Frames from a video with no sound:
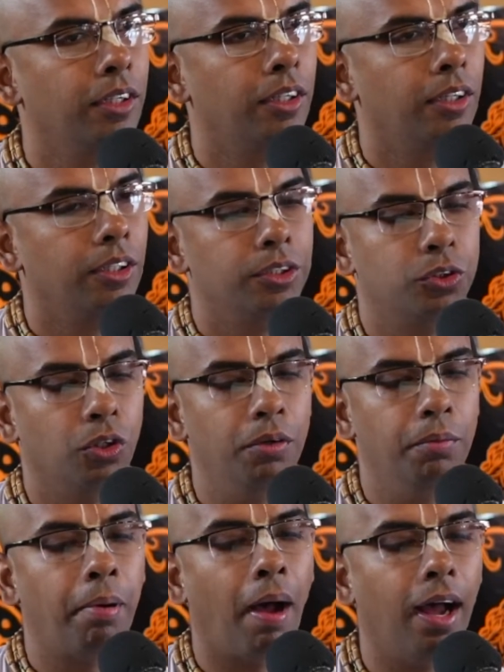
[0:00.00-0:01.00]

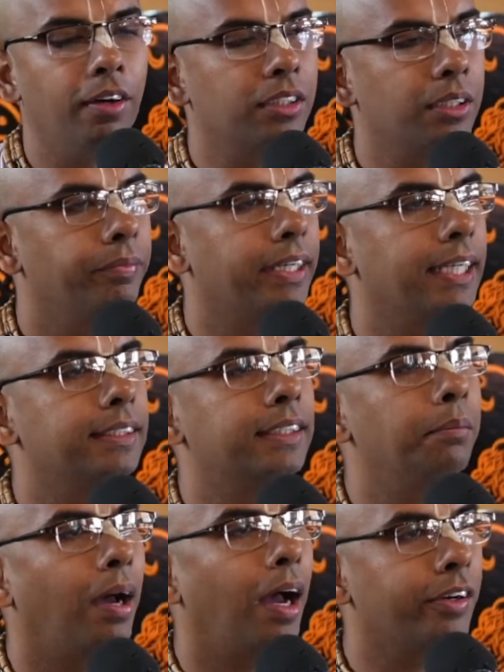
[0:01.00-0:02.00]
So Bhagavatam, we can say
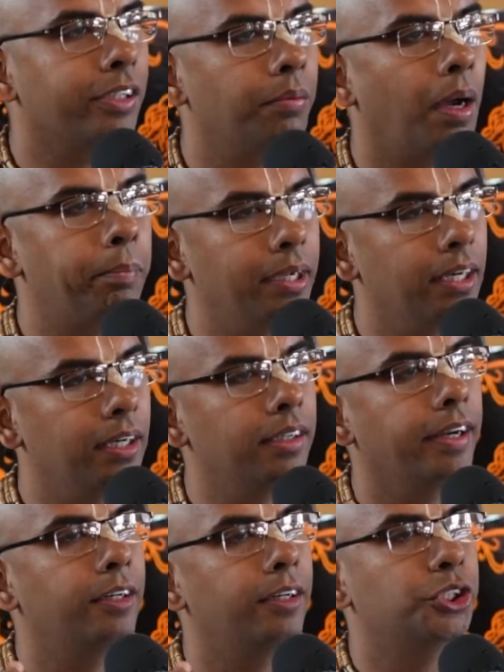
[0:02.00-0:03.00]
Bhagavatam appeared
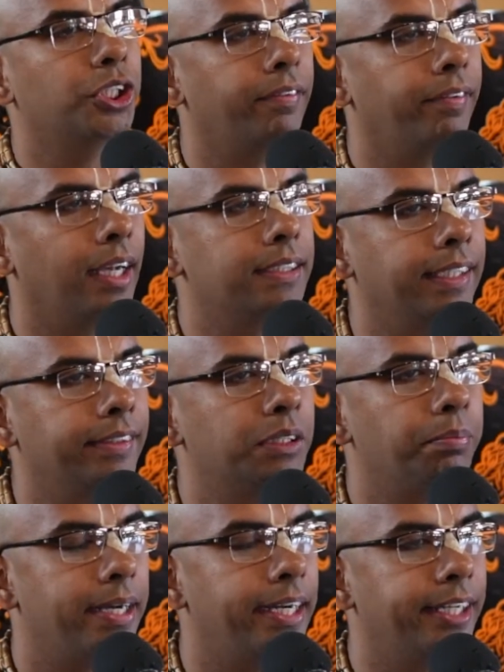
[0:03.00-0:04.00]
into Srila Vyasadeva's
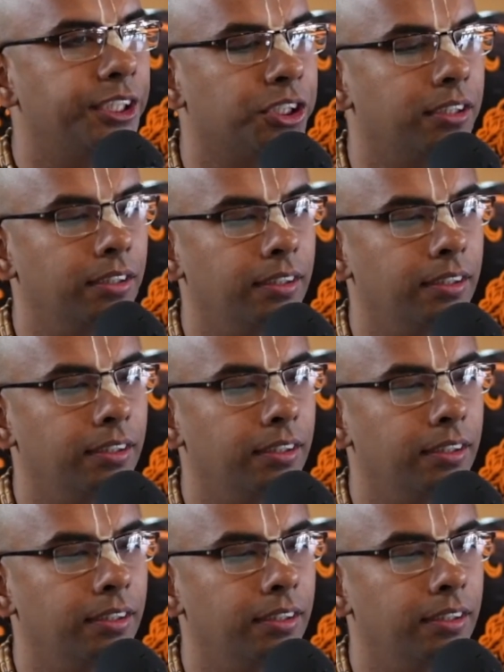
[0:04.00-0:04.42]
meditation